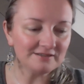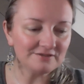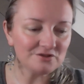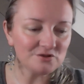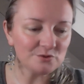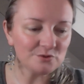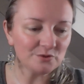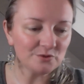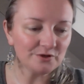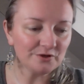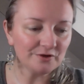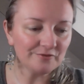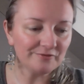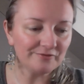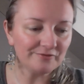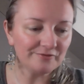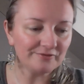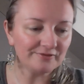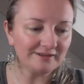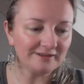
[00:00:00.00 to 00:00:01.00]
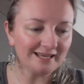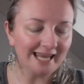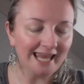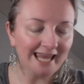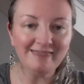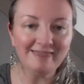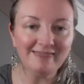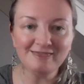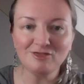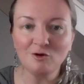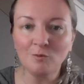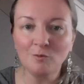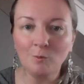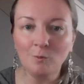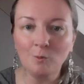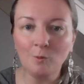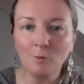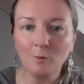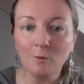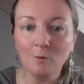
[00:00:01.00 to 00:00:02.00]
sort of hit the
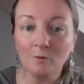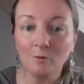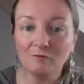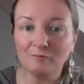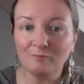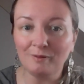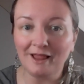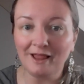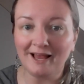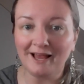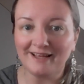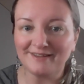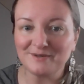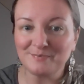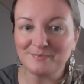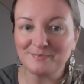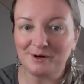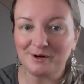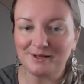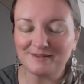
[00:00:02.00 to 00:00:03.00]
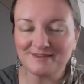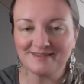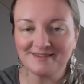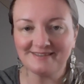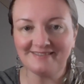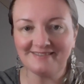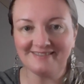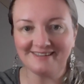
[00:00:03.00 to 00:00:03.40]
wall of blind spots